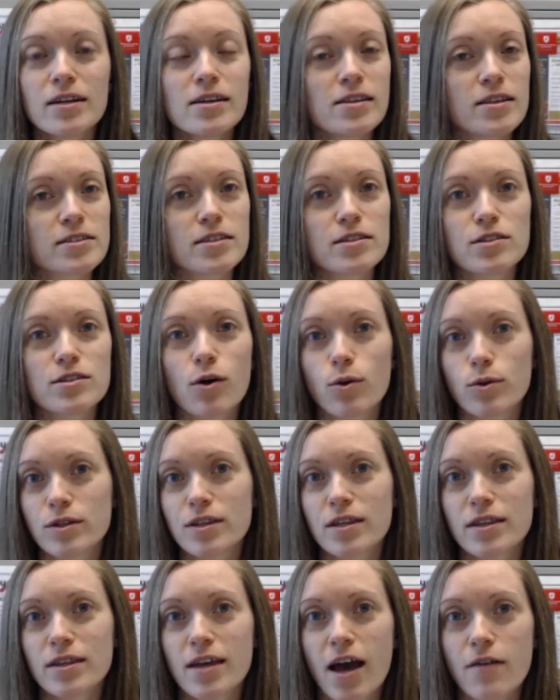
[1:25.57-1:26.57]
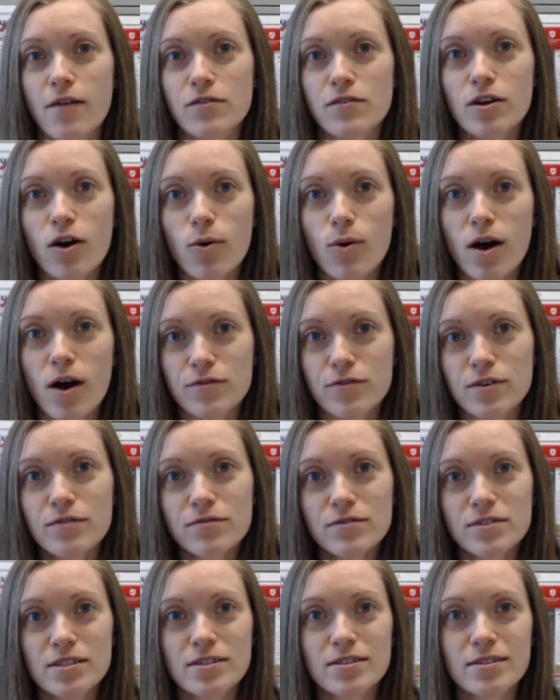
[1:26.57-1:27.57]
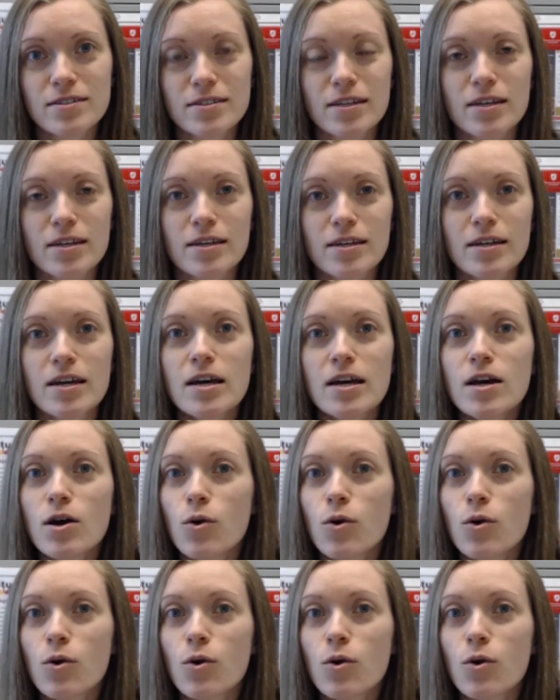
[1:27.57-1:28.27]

This is the only thing they have to go off of to see